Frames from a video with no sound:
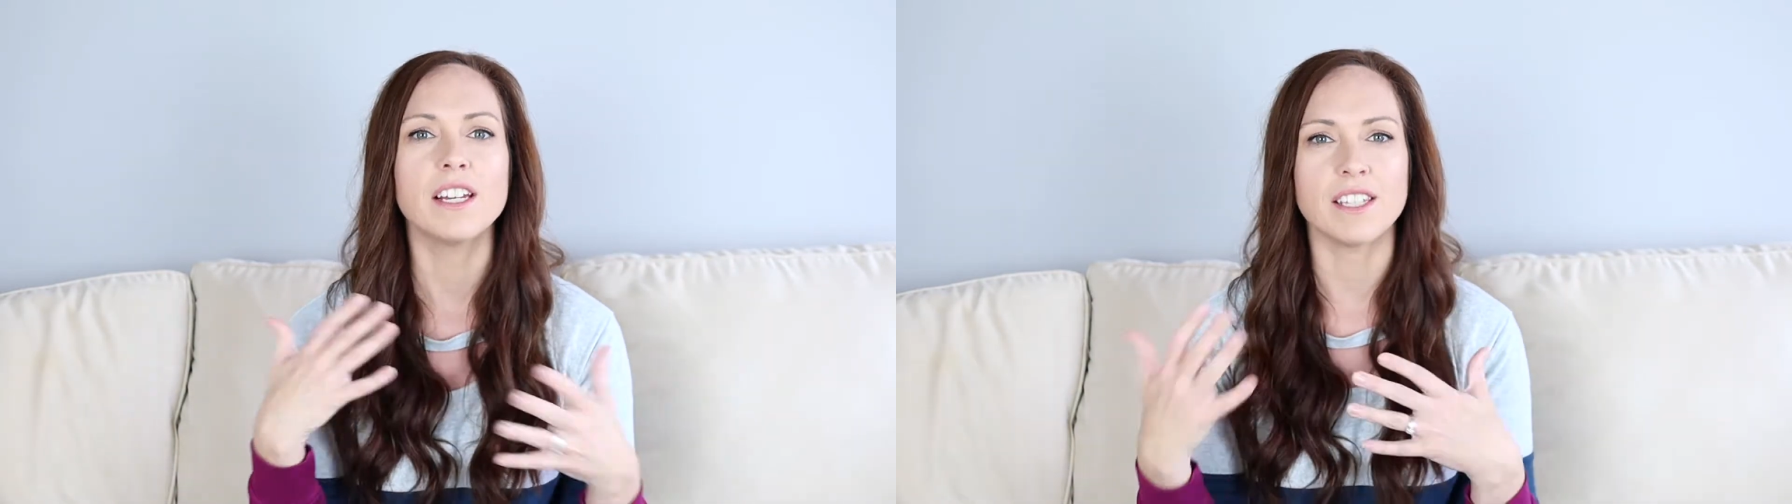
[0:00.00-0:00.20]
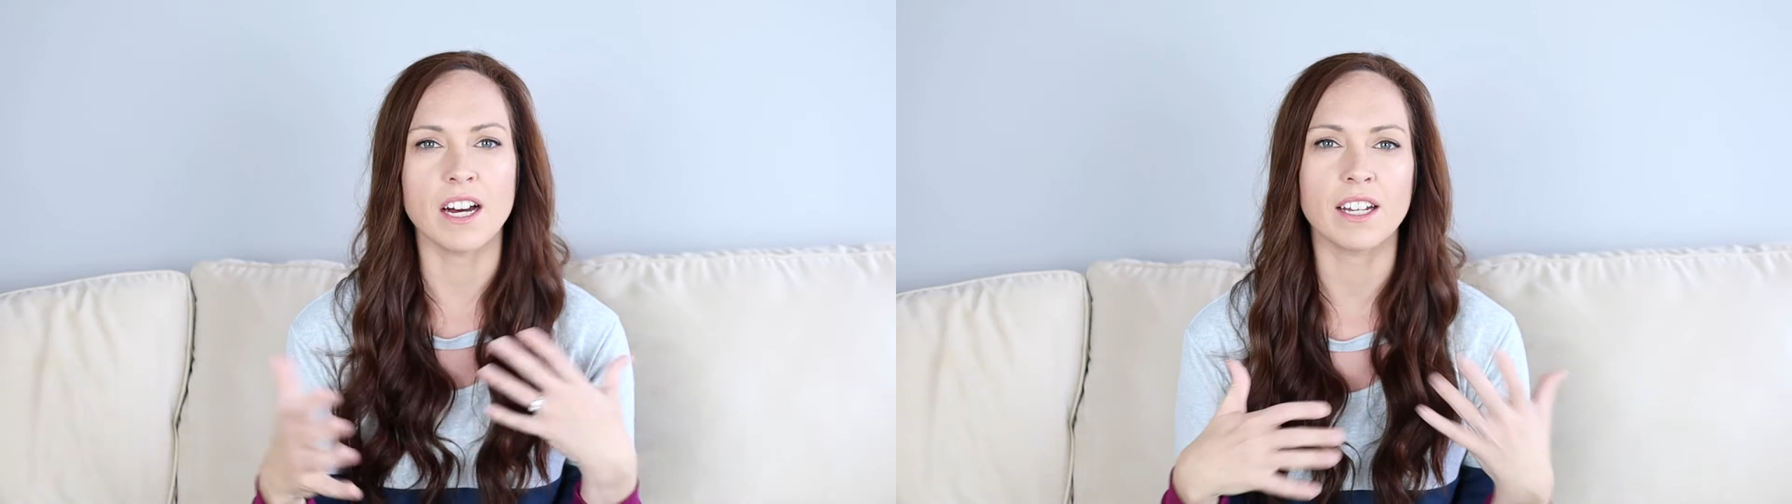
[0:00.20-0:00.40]

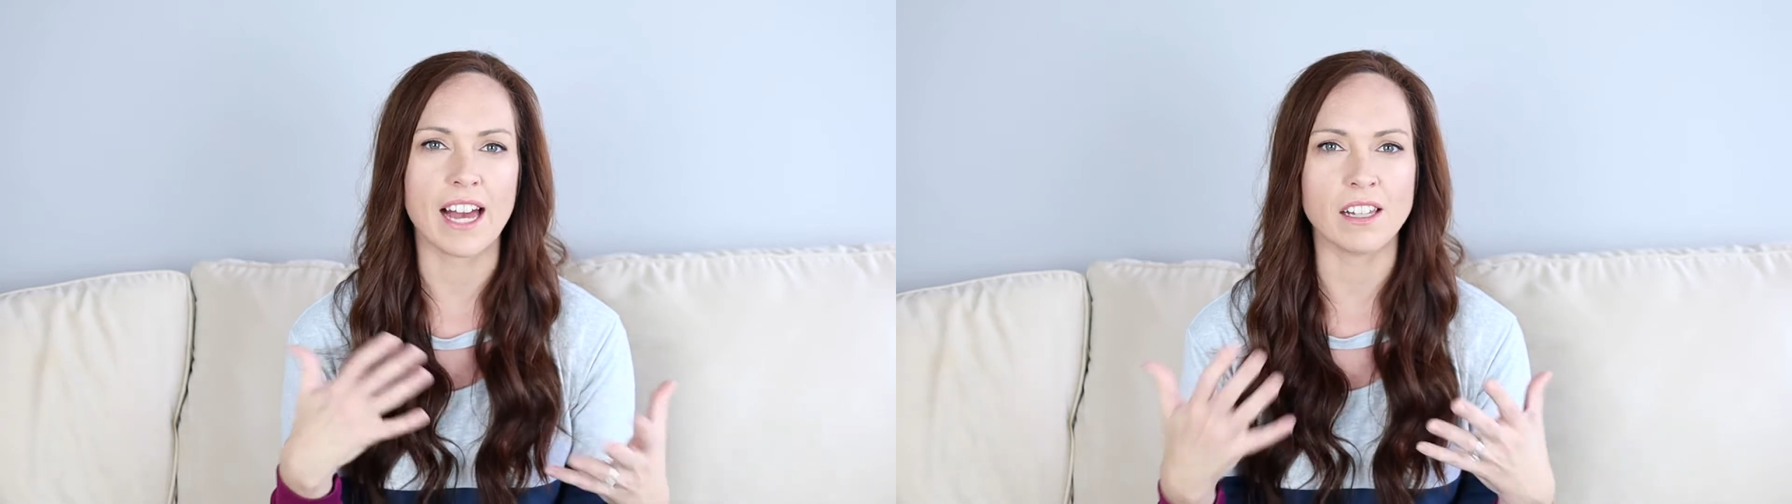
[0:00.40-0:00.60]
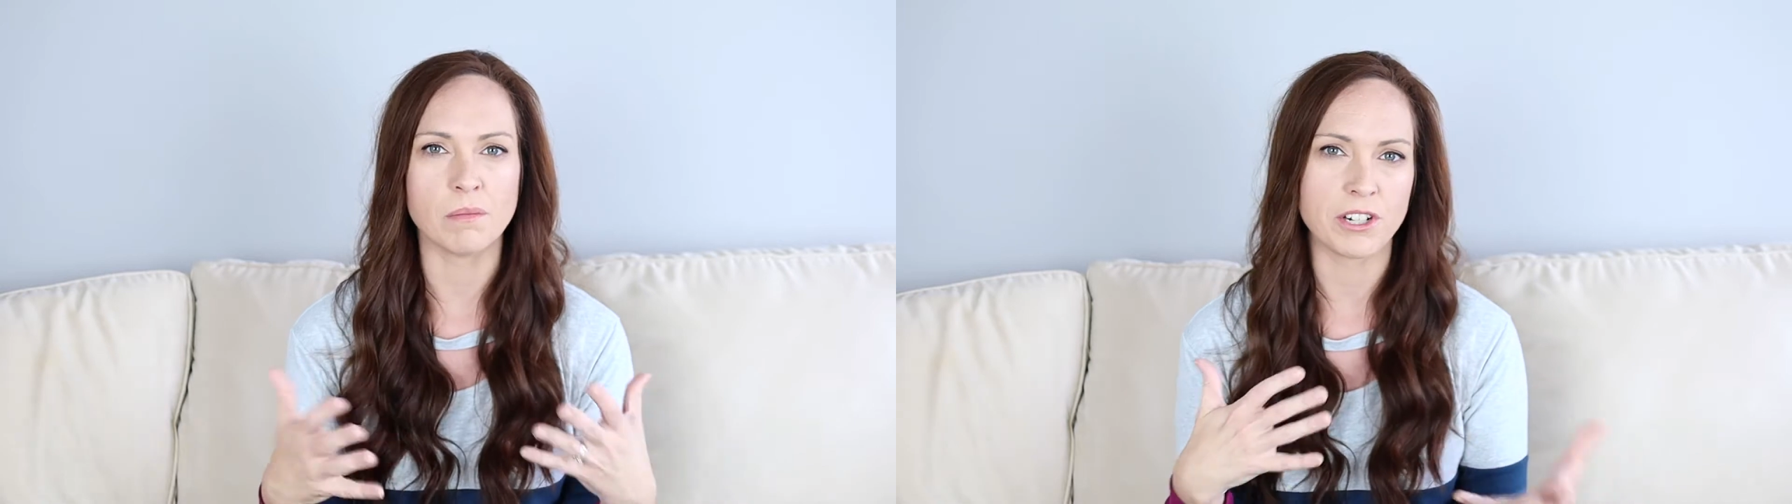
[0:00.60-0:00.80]
young
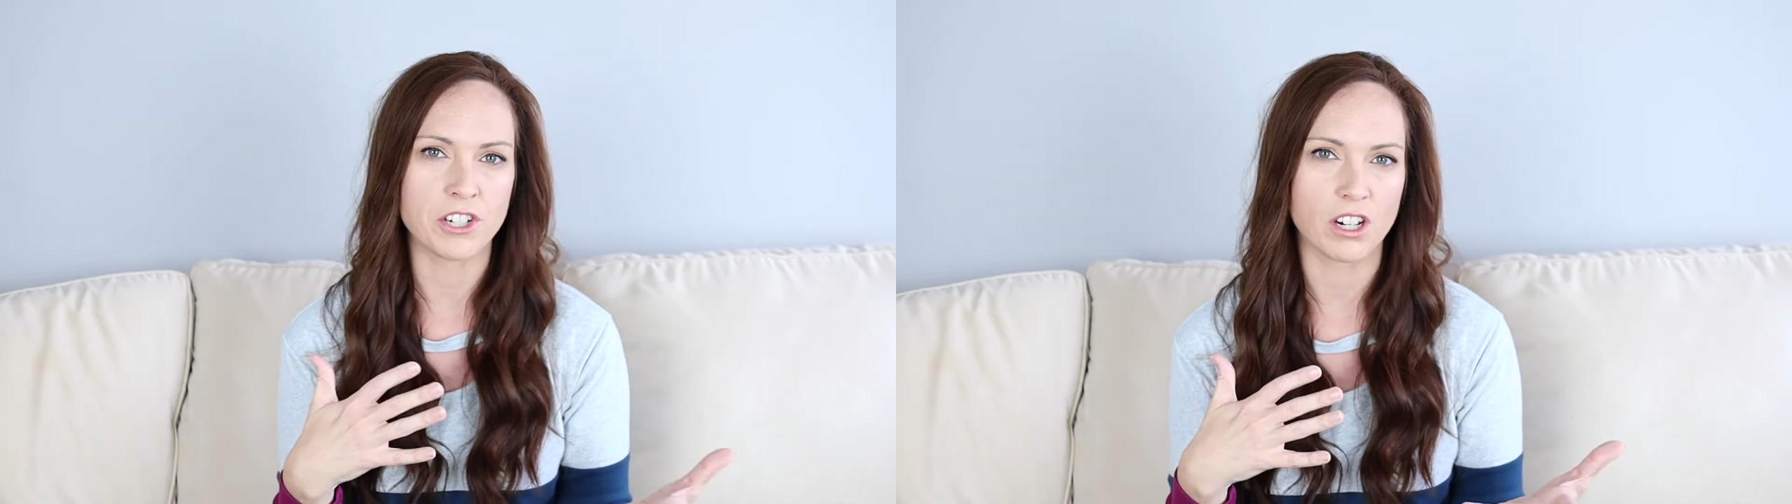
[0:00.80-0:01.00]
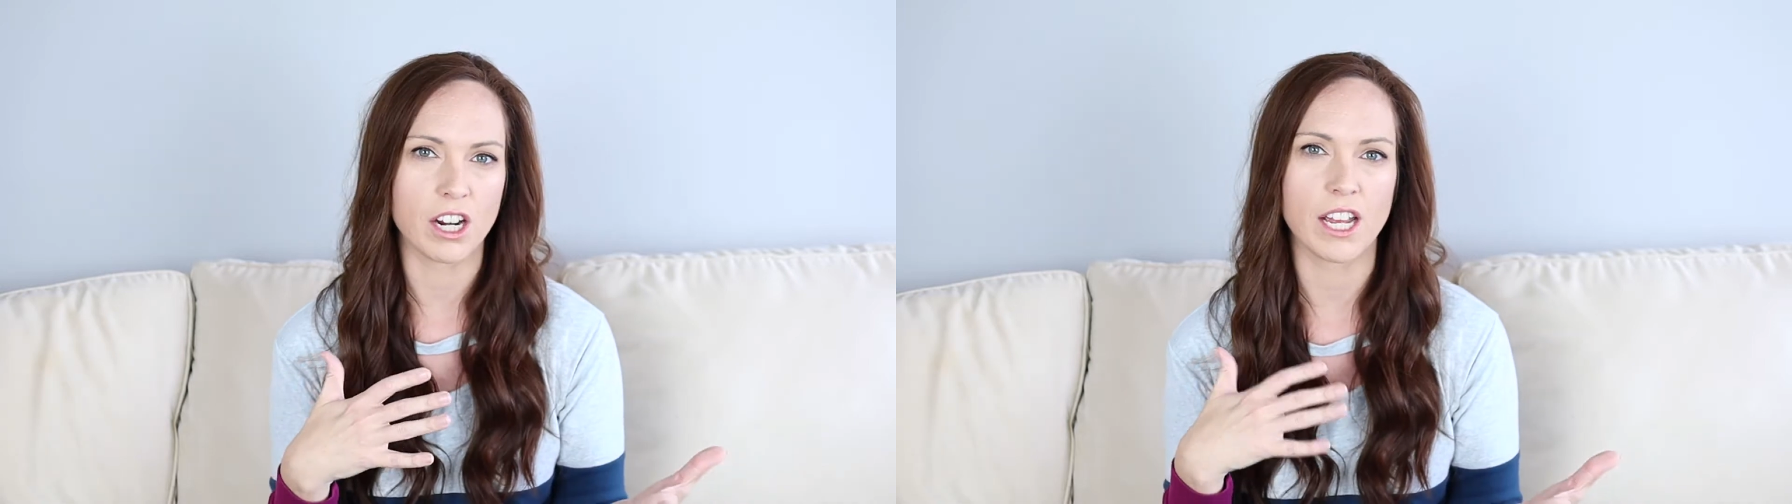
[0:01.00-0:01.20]

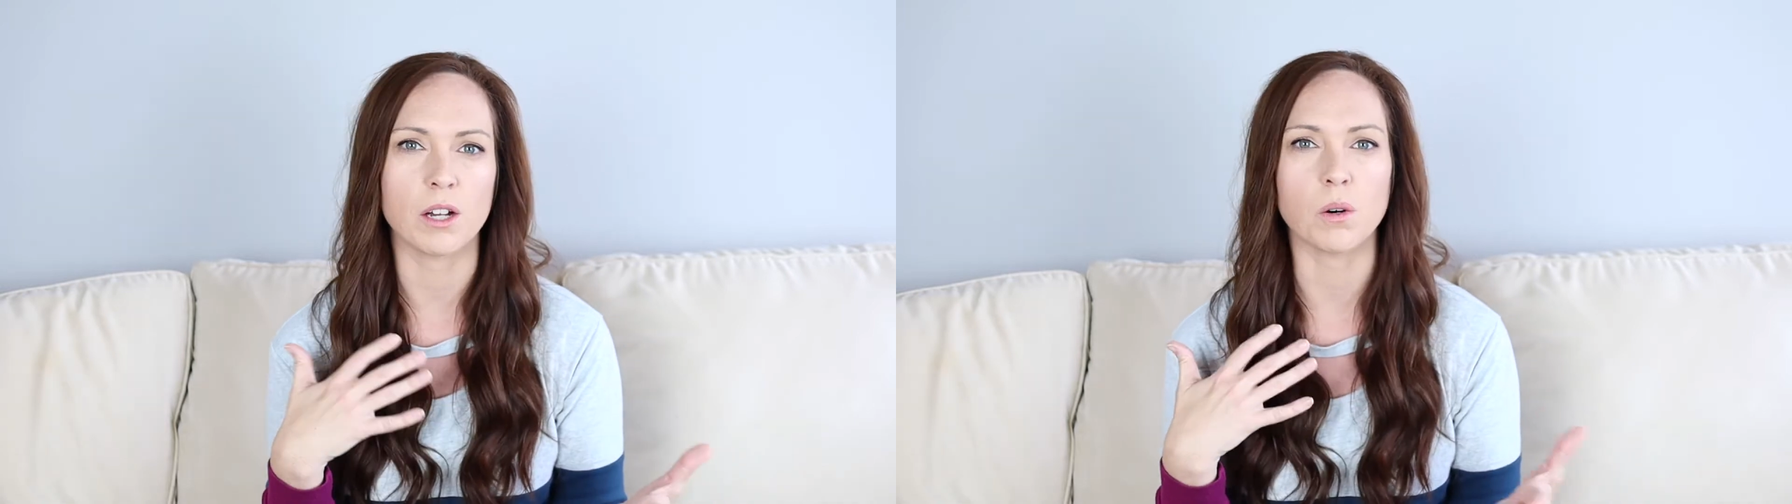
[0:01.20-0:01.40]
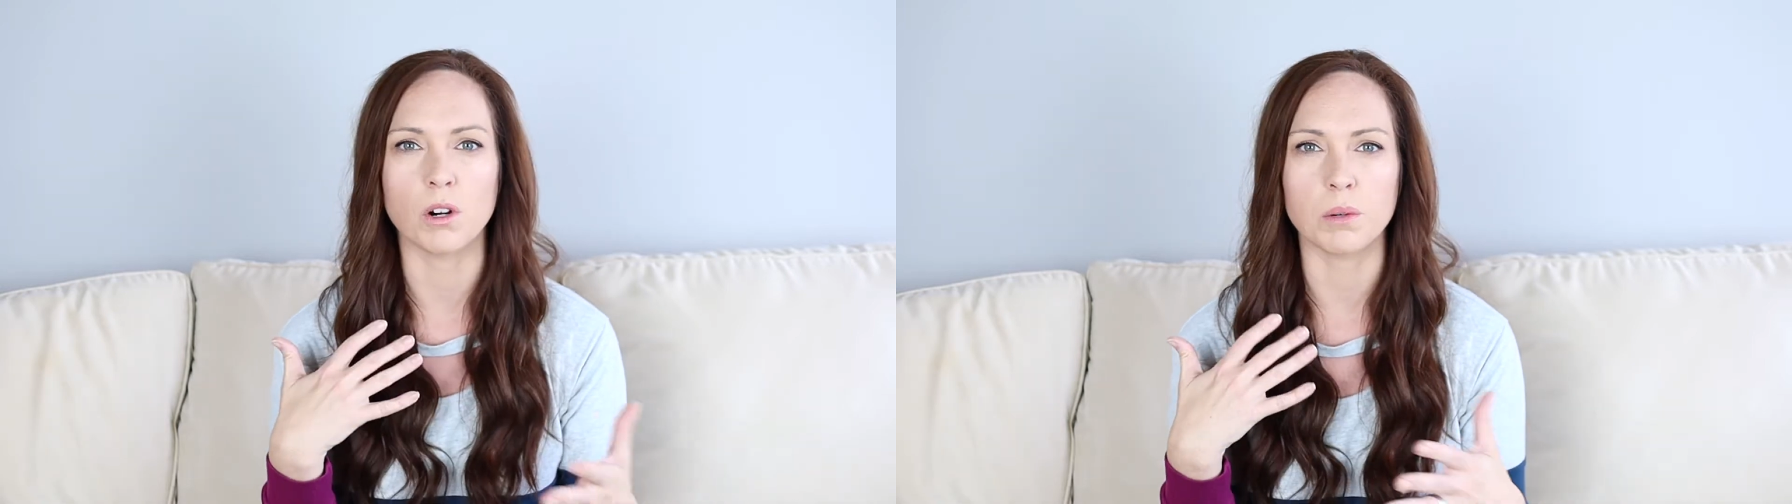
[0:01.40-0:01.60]
elementary
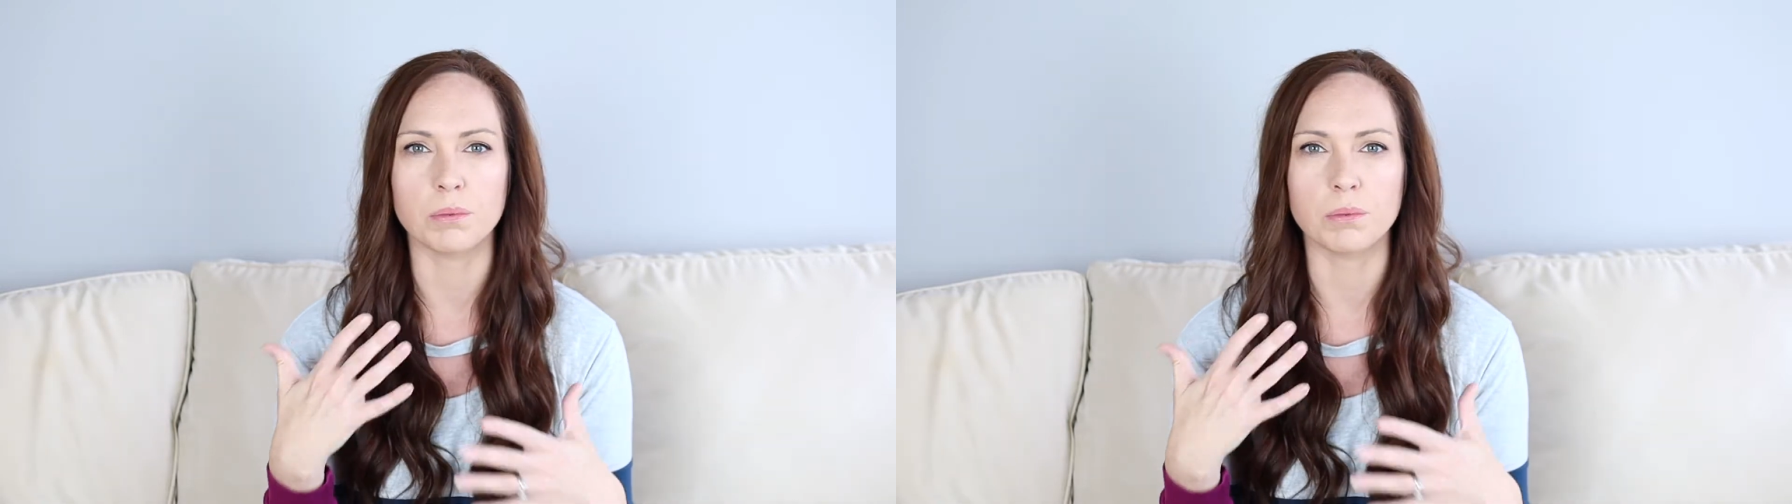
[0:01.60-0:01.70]
or